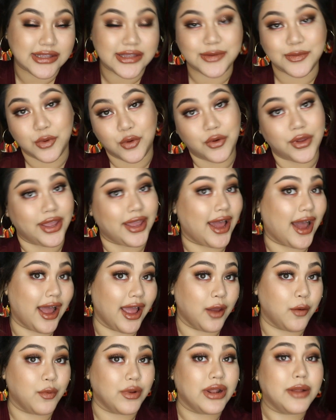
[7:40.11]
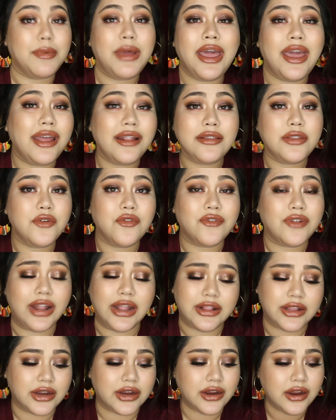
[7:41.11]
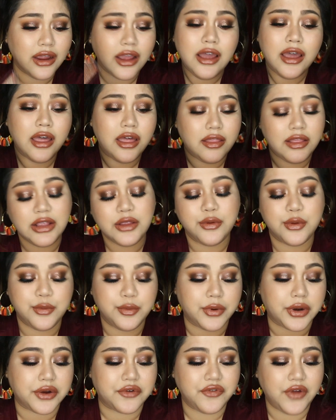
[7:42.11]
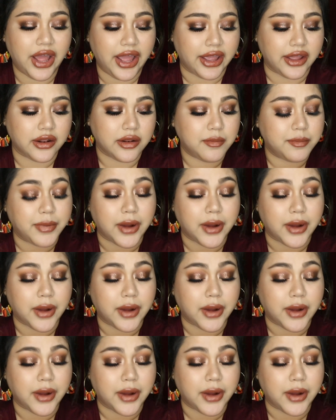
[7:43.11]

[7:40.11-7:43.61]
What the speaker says: smoky eye with a hint of glitter, this would work fine.